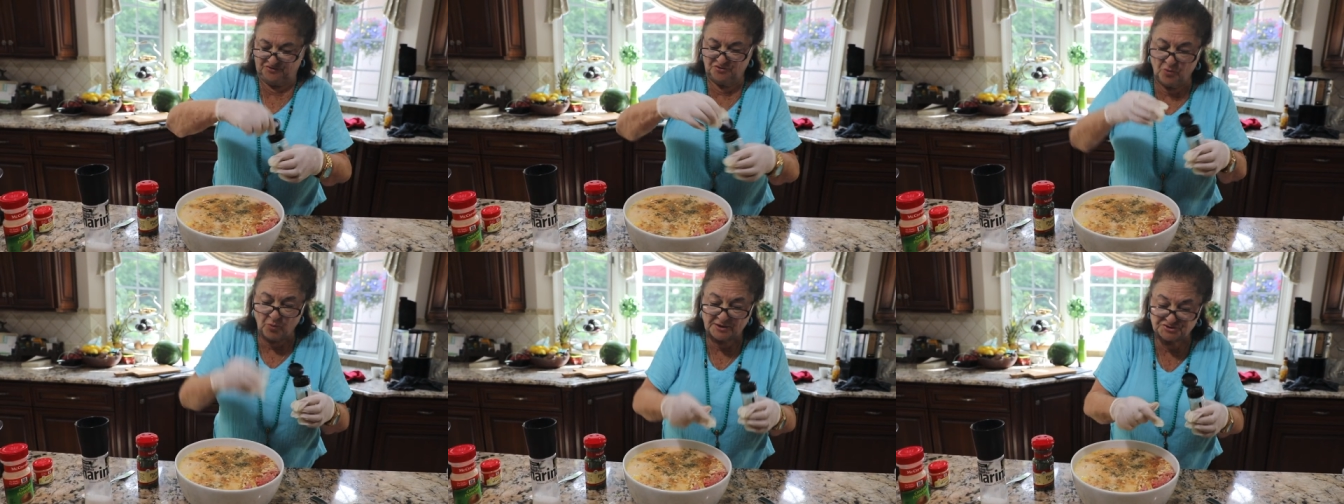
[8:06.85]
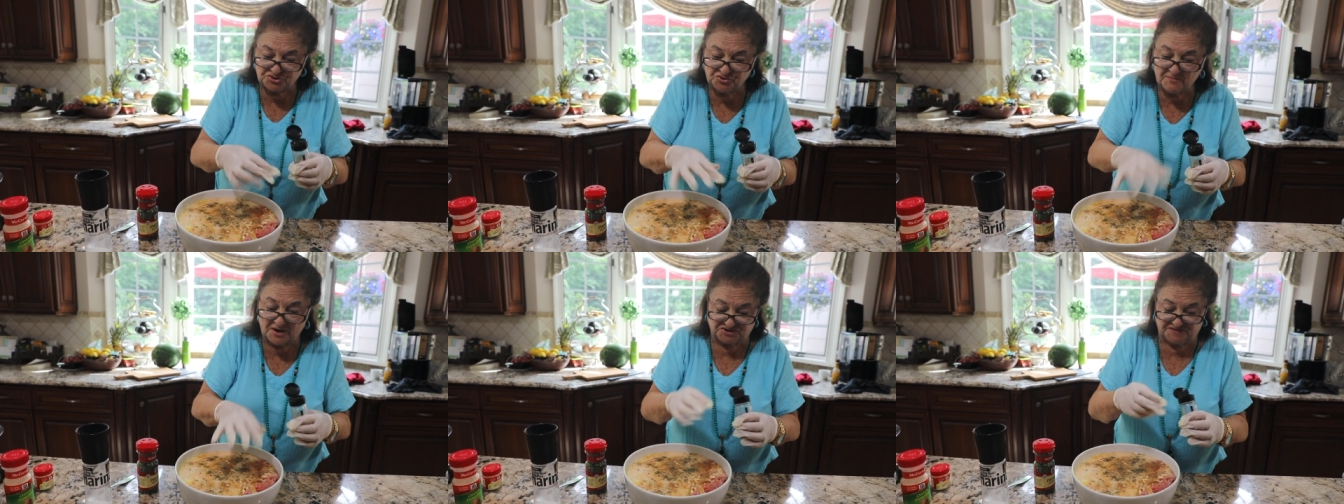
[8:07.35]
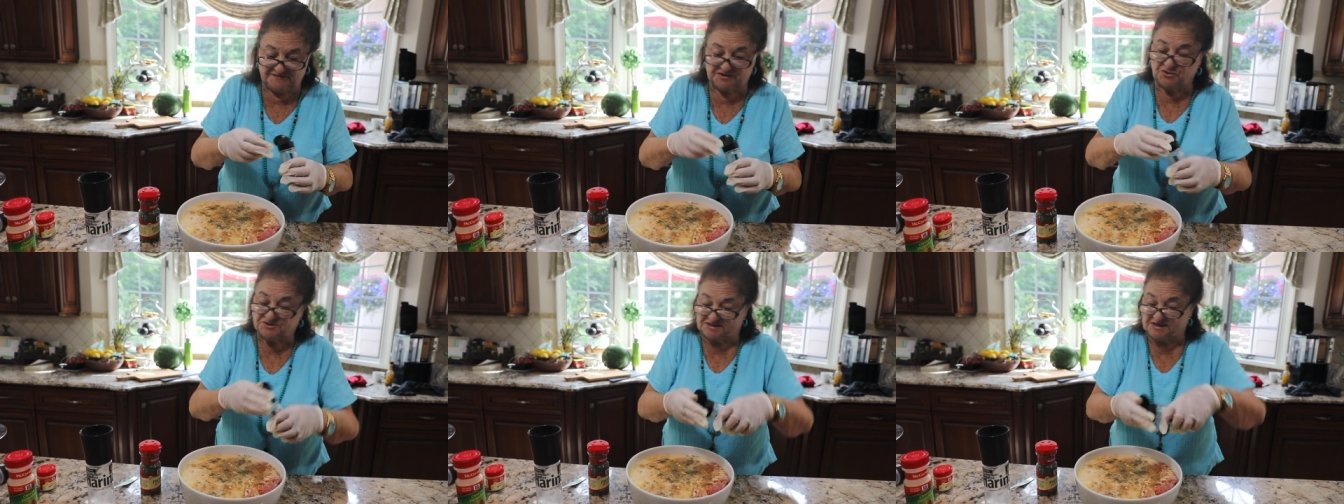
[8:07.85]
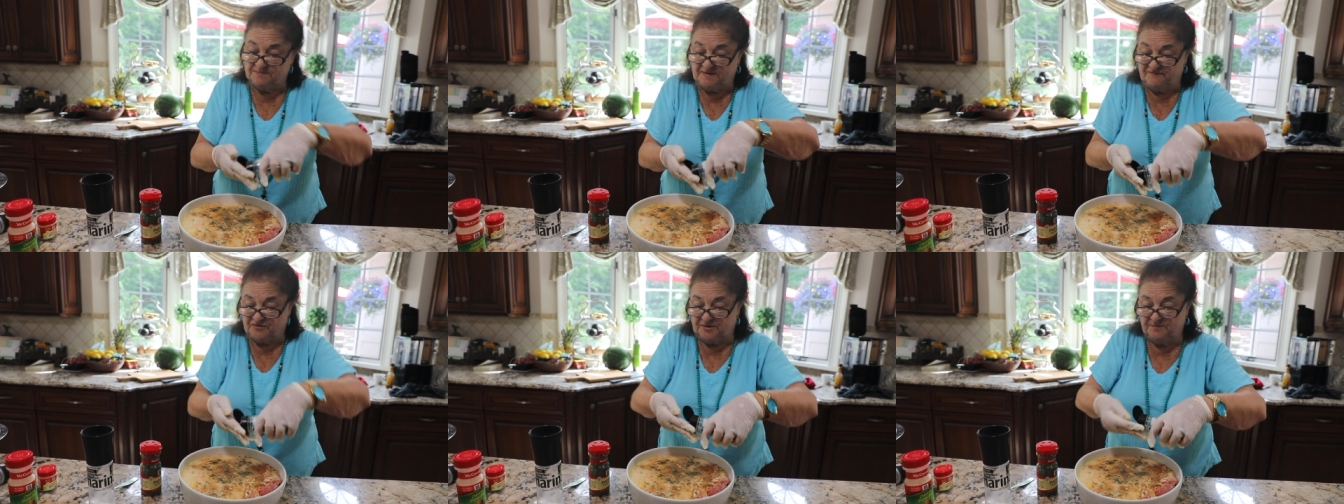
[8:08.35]
You don't want too much of it because it can be
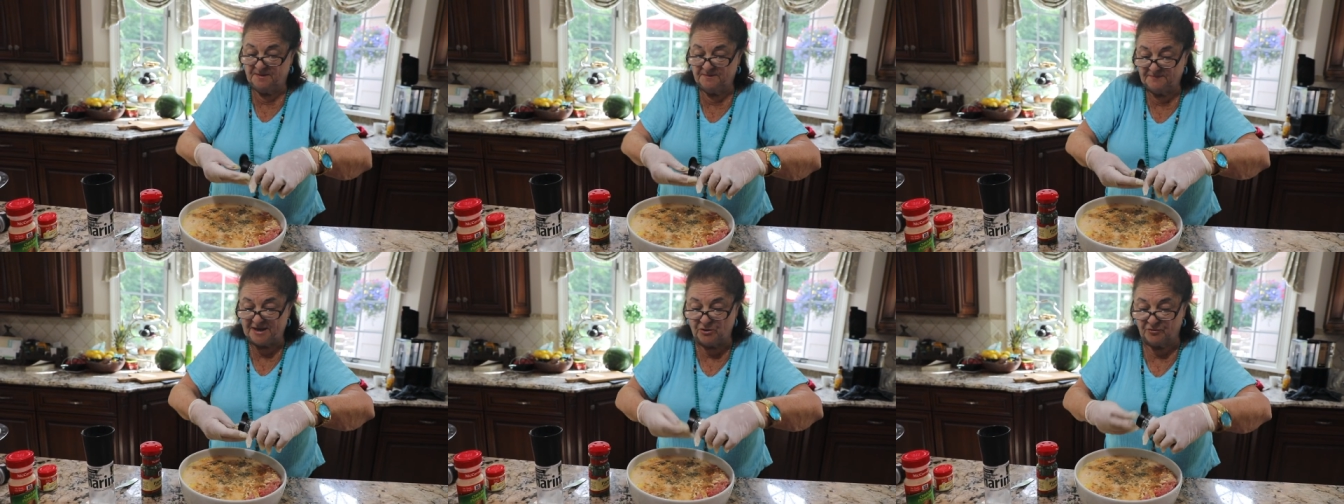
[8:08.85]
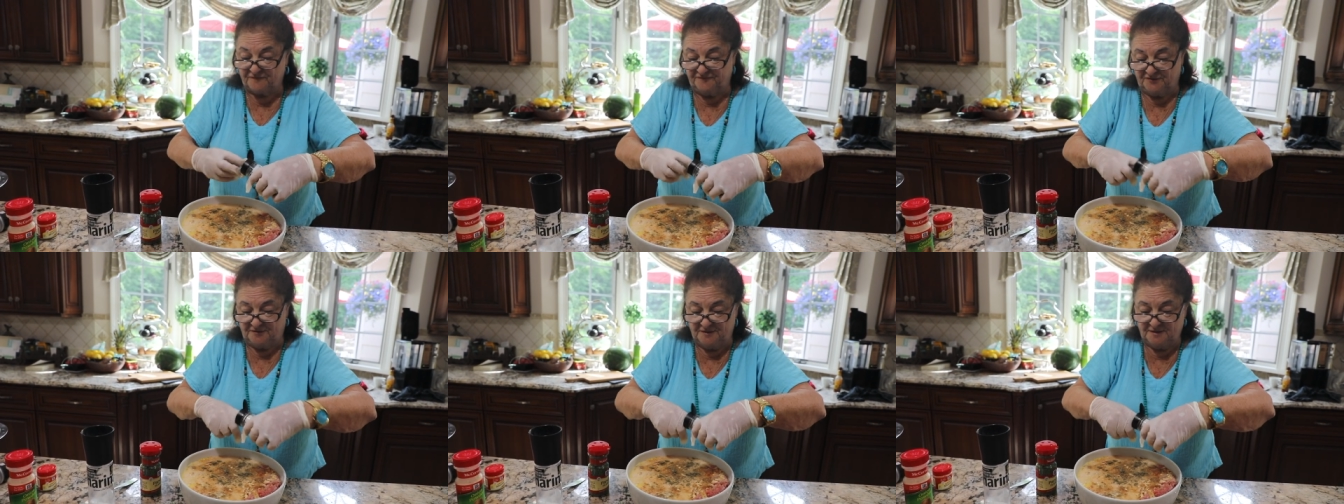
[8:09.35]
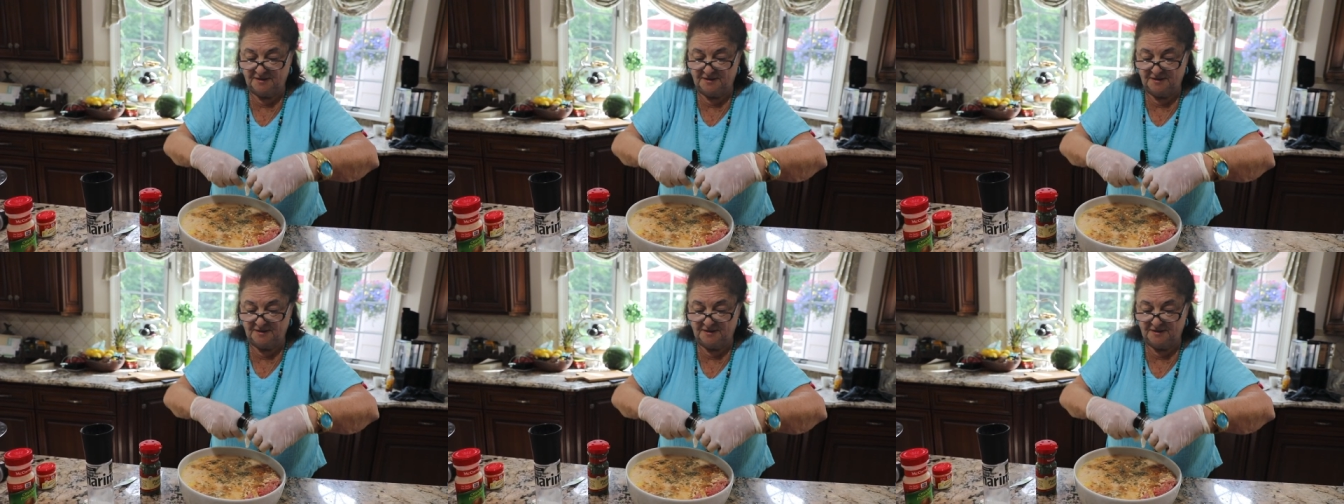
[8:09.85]
very powerful.